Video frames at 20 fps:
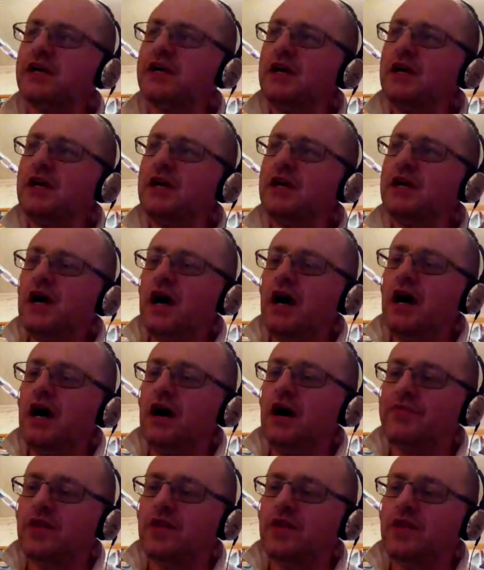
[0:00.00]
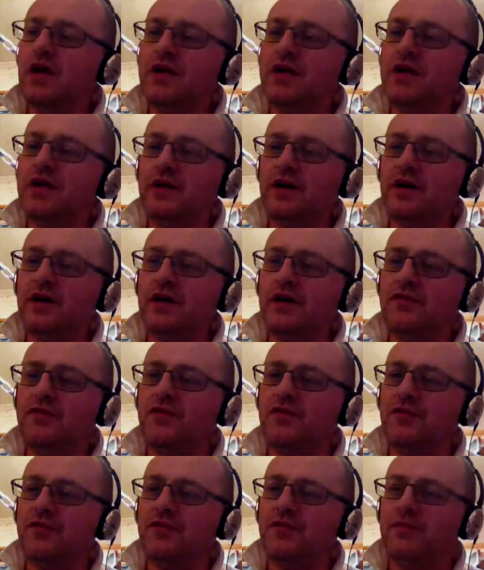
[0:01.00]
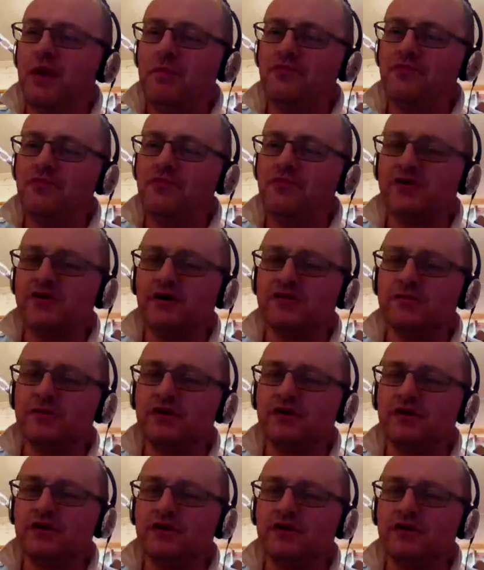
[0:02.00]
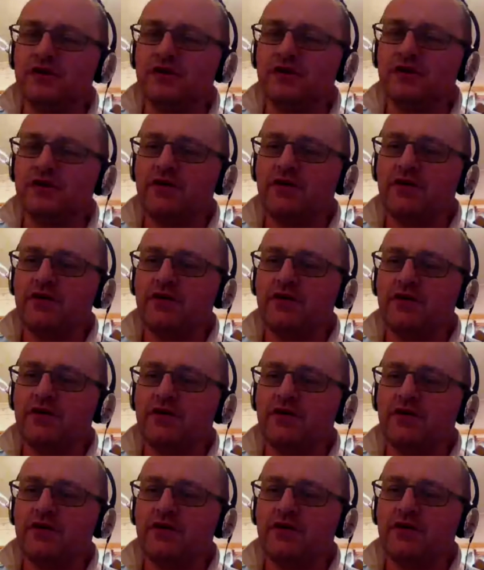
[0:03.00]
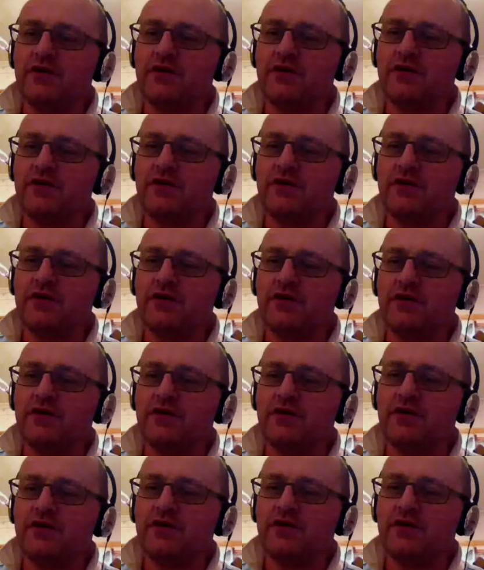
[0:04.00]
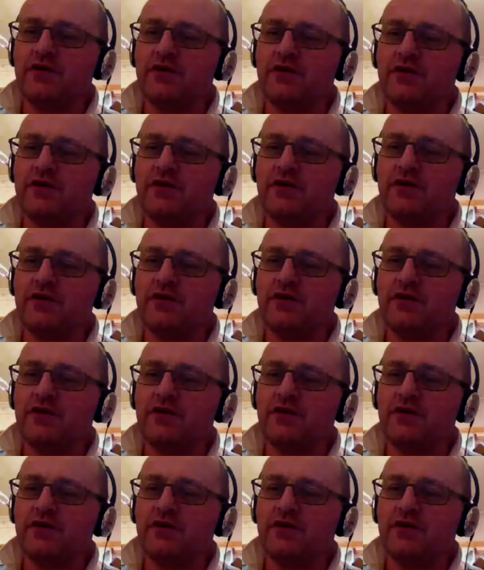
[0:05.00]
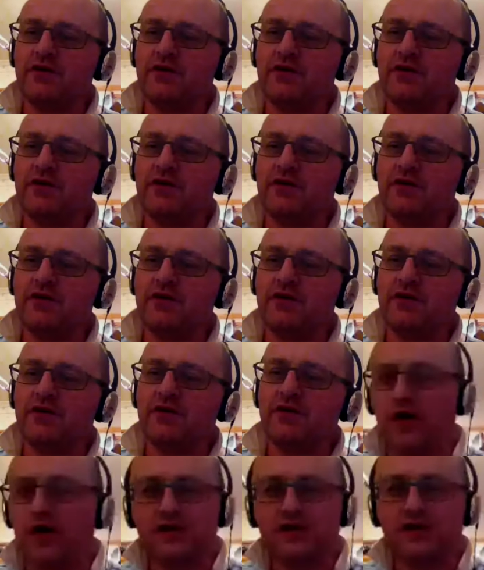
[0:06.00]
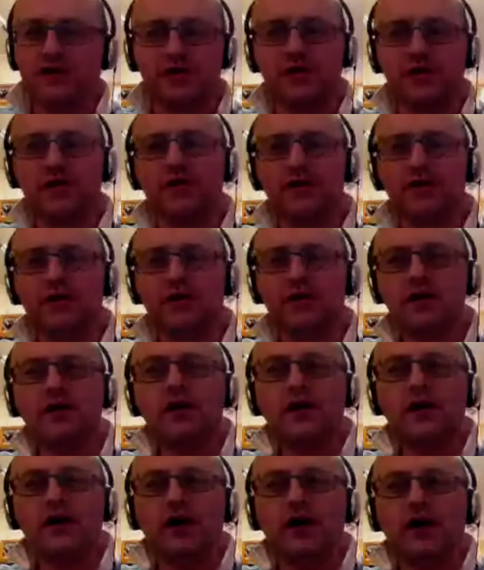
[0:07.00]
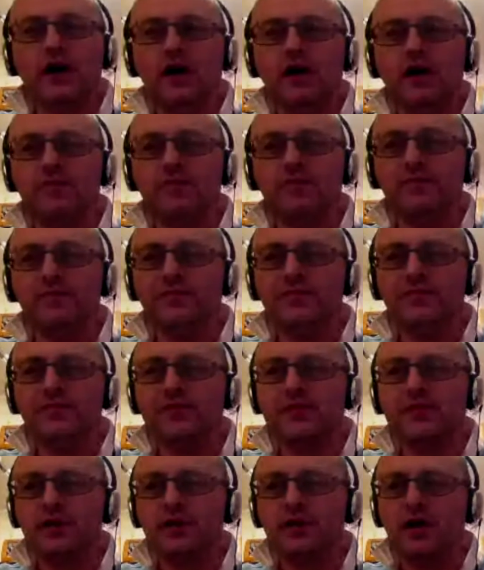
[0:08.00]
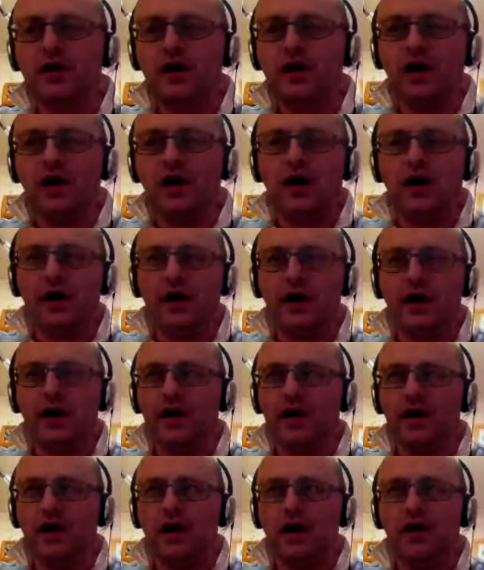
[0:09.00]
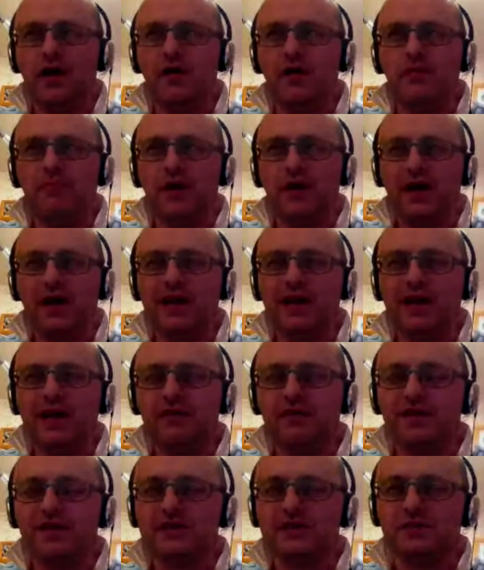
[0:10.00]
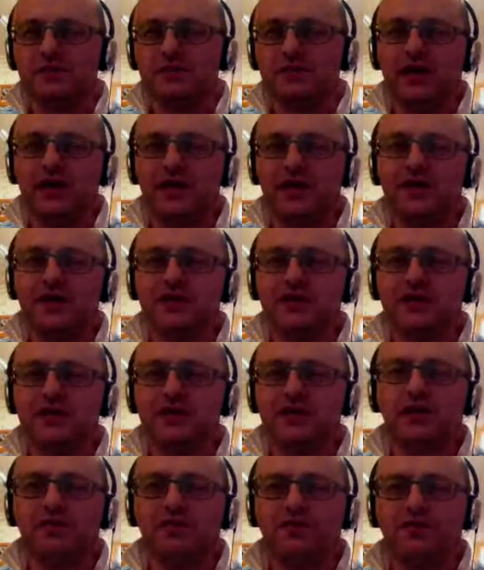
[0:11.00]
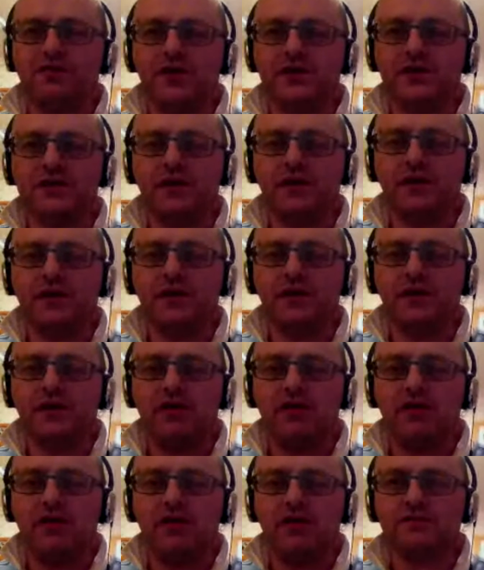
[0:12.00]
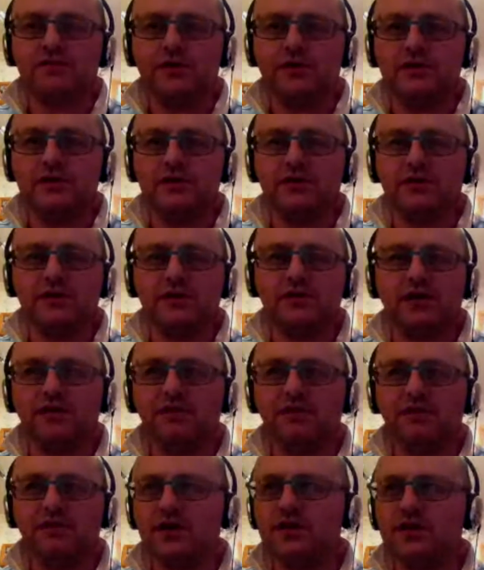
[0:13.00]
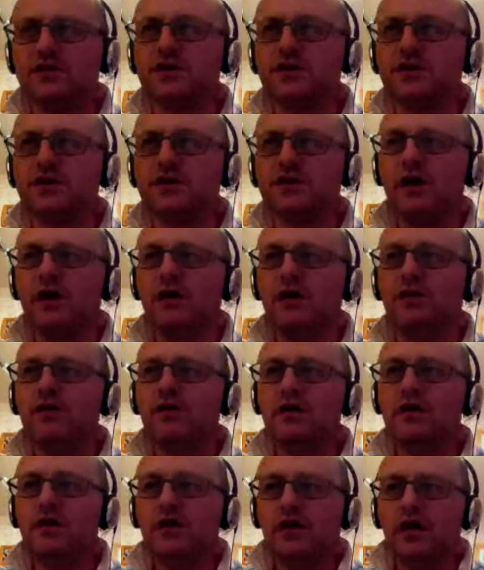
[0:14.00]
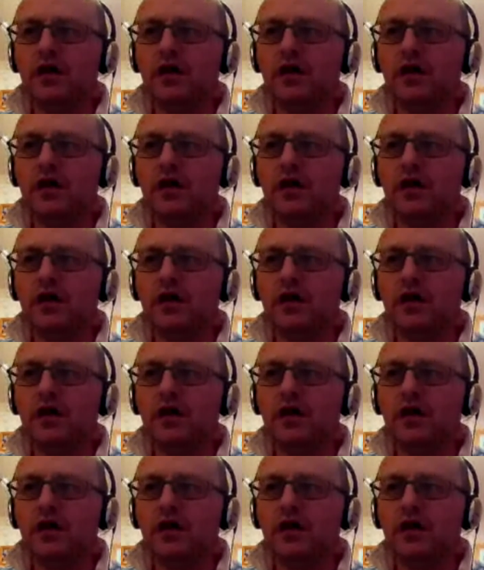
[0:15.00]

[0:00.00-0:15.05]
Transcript: from, if memory serves me correctly, I found that a lot smoother than this. It was that's a little bit harder to drink. I believe this has been aged in different whiskey barrels from the 2013 version as well.